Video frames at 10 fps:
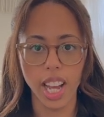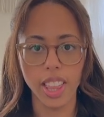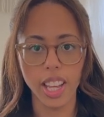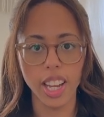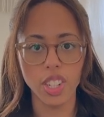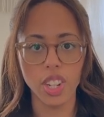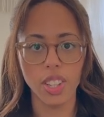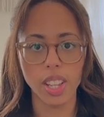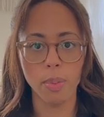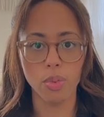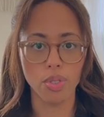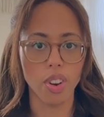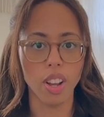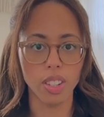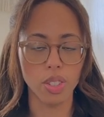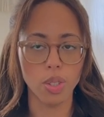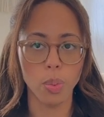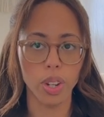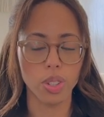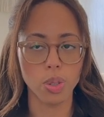I think I just am drawn to
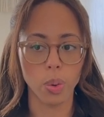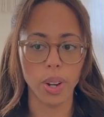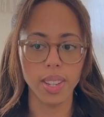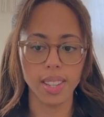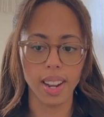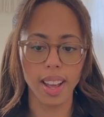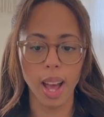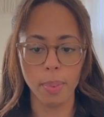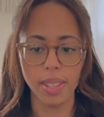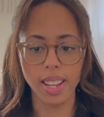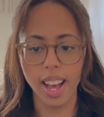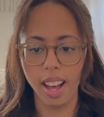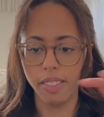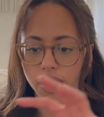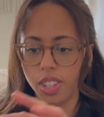weird stories and I happen to have